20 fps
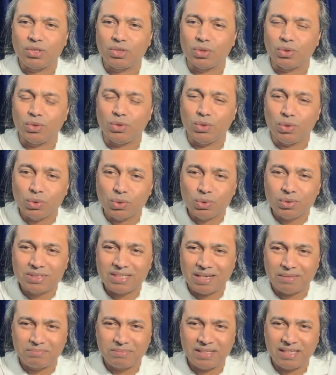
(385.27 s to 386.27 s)
to do
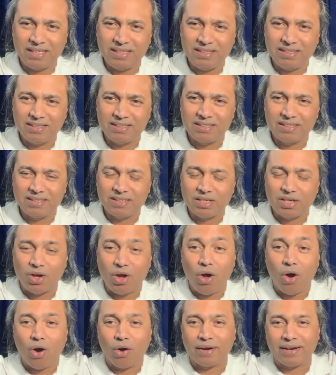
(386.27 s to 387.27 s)
something
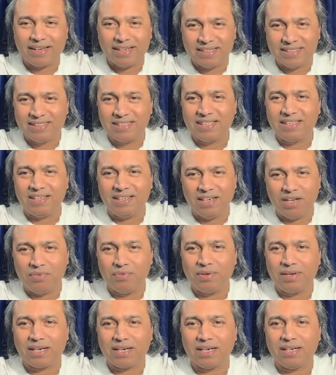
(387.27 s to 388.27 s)
or is it
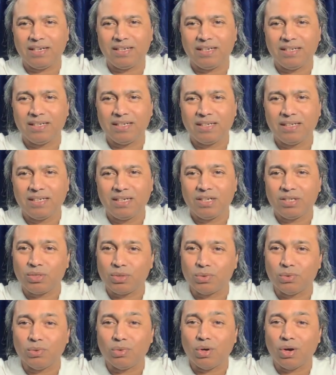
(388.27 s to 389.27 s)
difficult
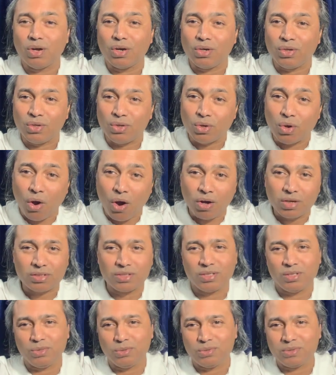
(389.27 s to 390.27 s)
to not
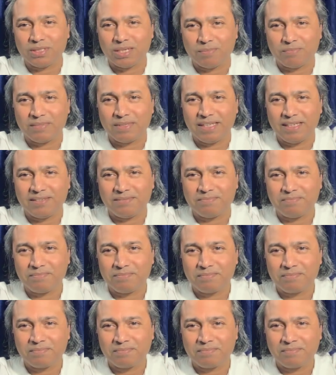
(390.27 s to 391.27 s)
do something?
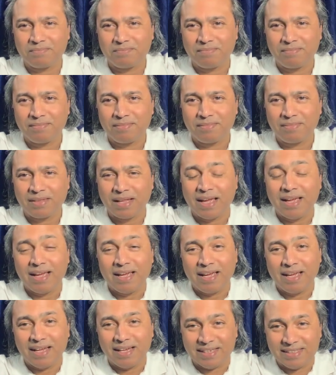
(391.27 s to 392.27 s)

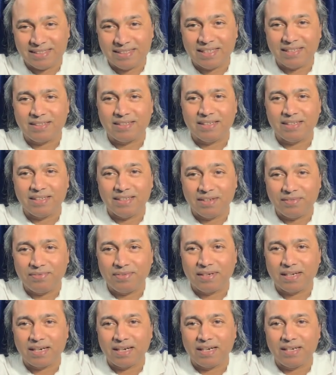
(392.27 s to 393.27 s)
Is it
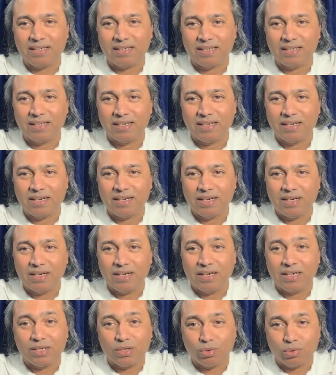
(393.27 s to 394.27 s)
difficult
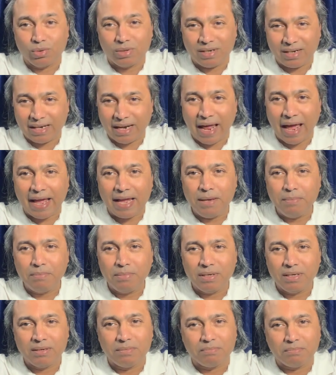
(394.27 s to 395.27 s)
to
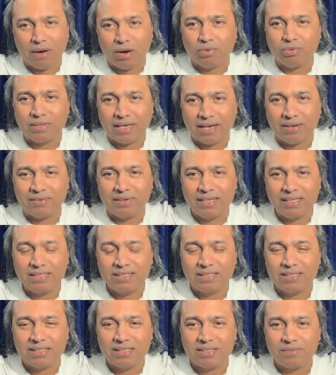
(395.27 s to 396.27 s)
climb Mount
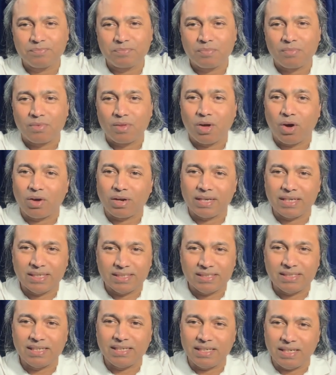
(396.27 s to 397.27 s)
Everest or
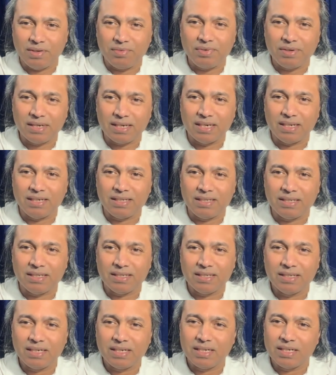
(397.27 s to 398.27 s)
is it difficult
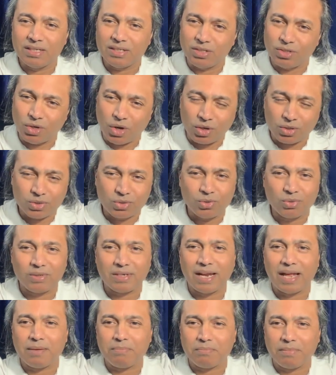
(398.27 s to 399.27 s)
not to
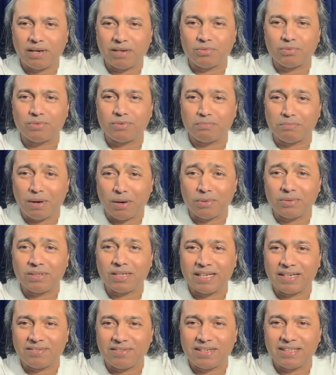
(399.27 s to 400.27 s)
climb Mount
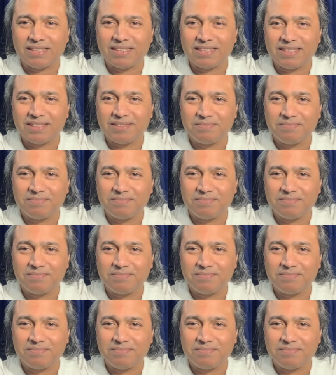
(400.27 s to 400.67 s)
Everest?